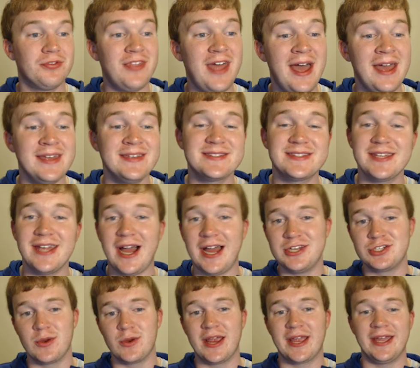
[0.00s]
that is the
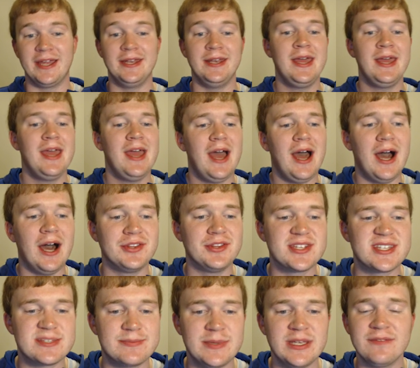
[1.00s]
Hydreigon. The
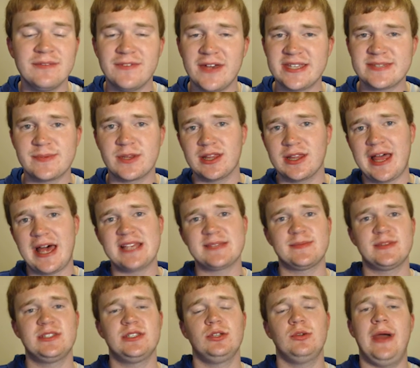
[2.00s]
speed investment allows
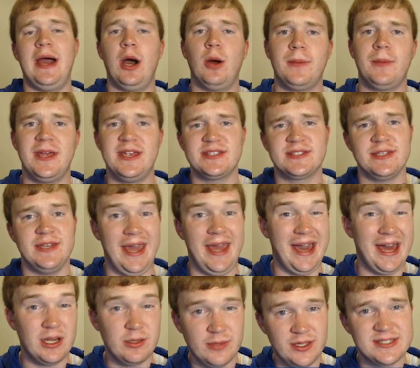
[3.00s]
me to outpace an
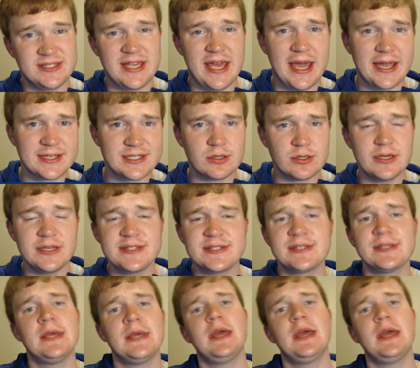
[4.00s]
Adamant Haxorus.